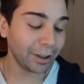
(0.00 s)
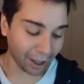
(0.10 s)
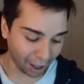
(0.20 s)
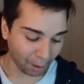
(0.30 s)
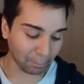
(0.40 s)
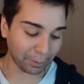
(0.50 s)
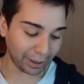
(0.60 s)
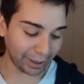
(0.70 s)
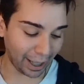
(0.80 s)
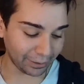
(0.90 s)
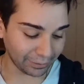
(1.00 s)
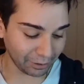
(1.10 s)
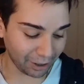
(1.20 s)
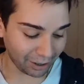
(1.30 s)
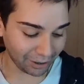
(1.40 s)
But again,
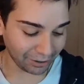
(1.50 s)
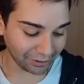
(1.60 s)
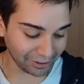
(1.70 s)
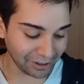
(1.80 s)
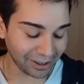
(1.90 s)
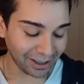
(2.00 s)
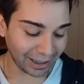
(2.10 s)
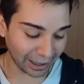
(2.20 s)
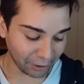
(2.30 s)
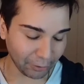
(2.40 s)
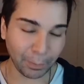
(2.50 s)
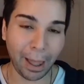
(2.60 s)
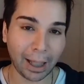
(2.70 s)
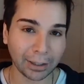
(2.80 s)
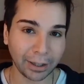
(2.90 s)
let go of the
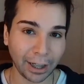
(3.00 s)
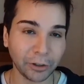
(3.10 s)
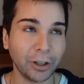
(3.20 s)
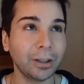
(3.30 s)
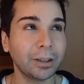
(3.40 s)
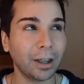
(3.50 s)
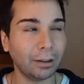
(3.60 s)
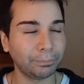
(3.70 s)
past connections.